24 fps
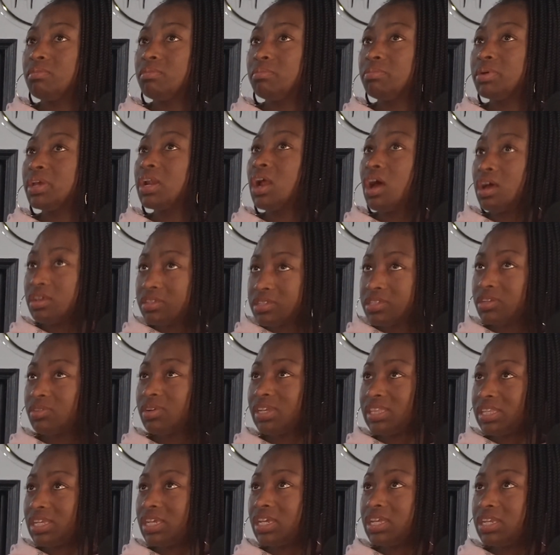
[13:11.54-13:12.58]
But also
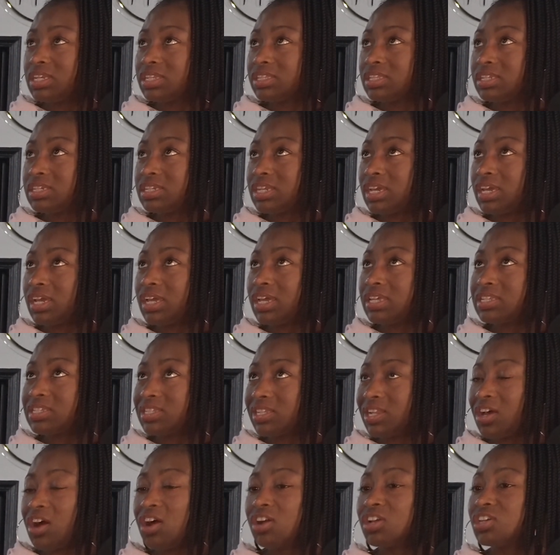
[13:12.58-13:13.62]
at the end of the day, as
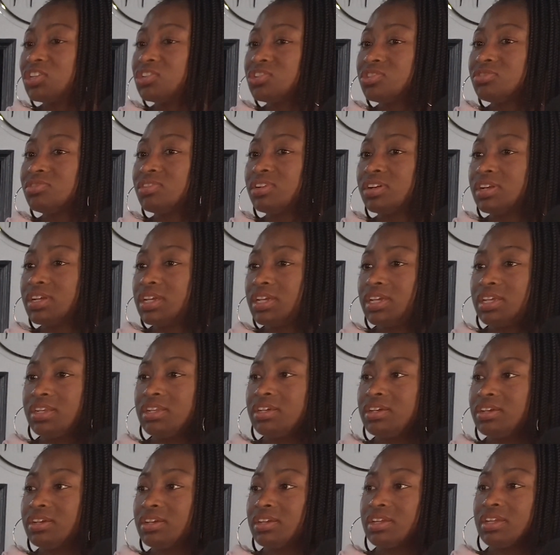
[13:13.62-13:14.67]
long as you are in
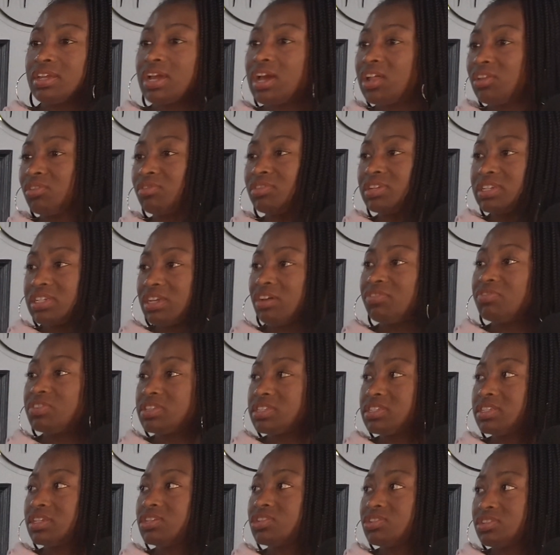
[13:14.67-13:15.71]
a calorie
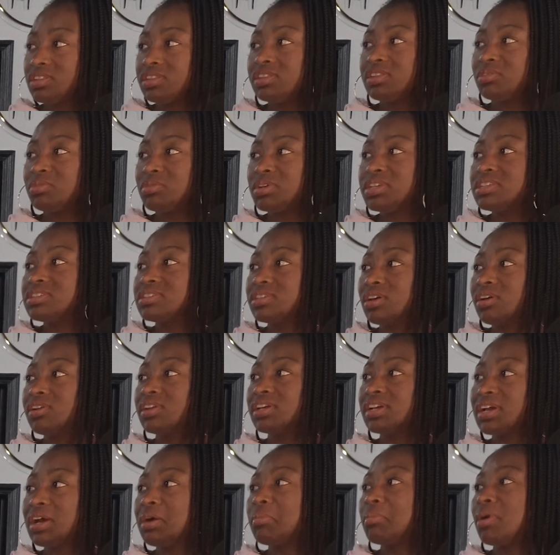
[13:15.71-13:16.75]
deficit, it's going
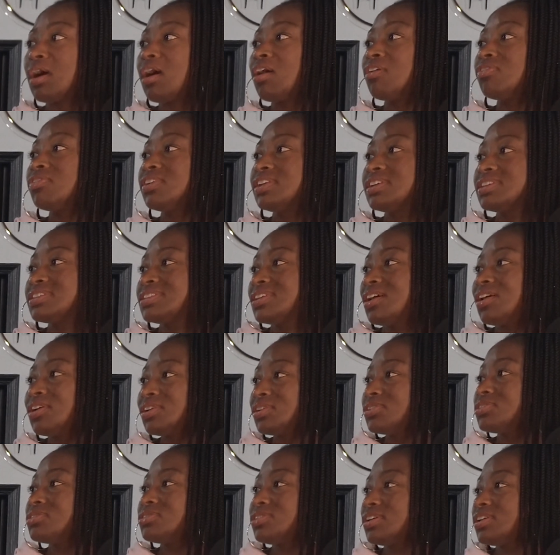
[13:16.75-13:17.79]
to come off. Yeah. And as
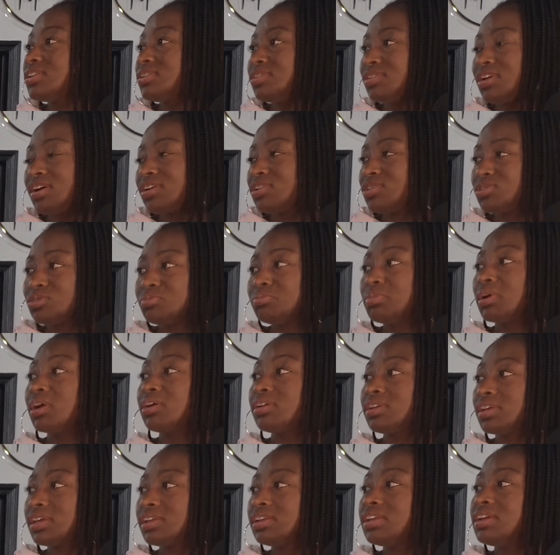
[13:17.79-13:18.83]
long as you
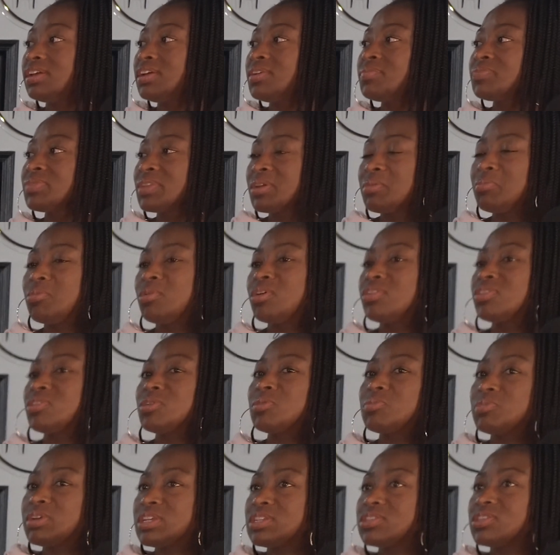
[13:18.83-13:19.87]
burning more than
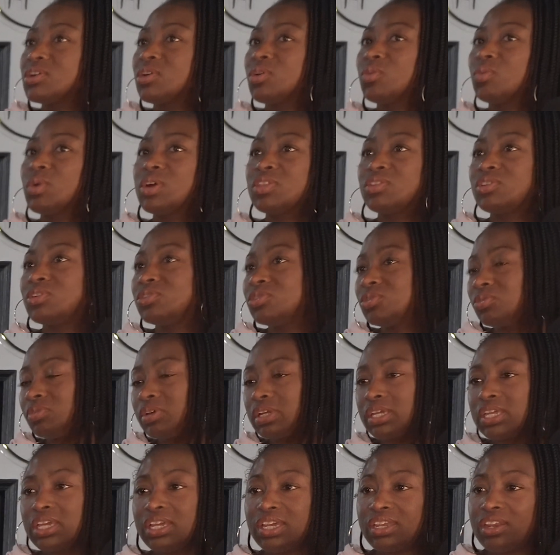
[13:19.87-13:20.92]
you burn. So whether you're
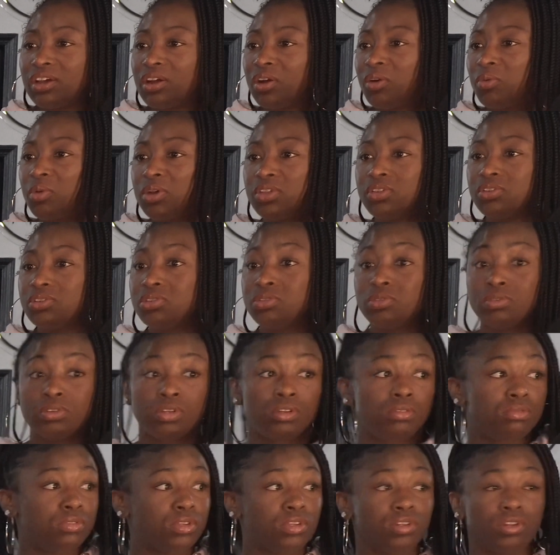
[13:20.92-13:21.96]
doing keto, whether you're
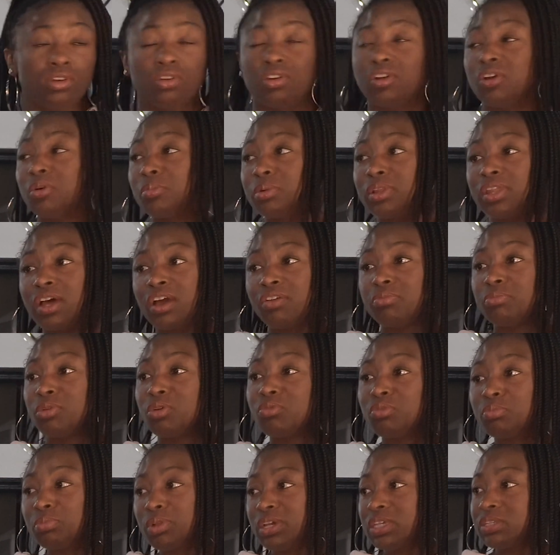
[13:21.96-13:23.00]
doing, Herbalife
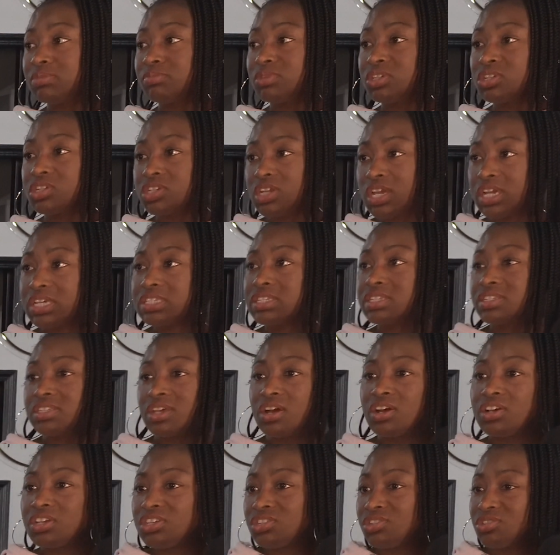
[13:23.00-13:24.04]
meal replacement shakes, as
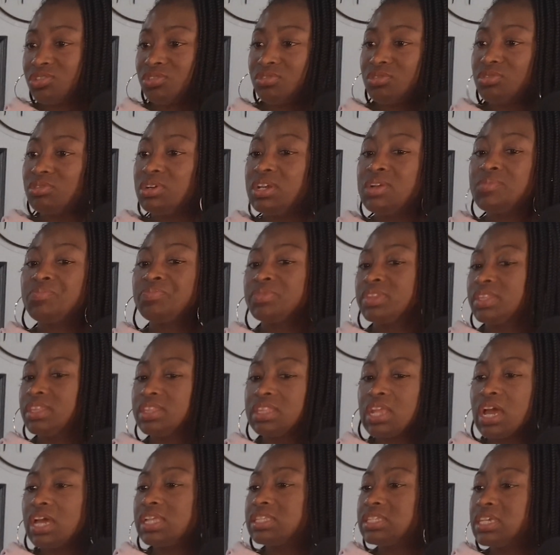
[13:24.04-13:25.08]
long as you
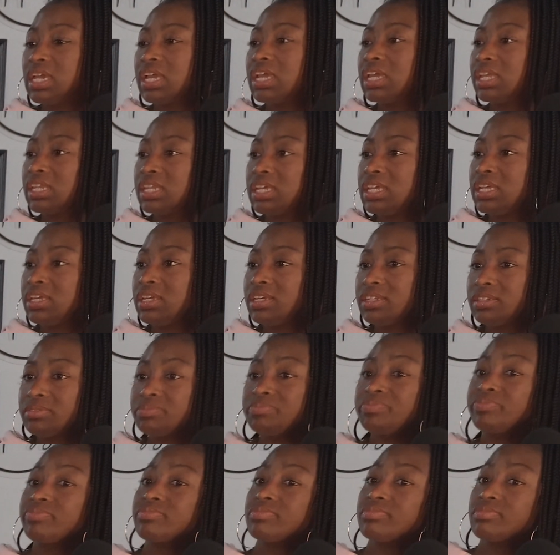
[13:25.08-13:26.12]
not taking in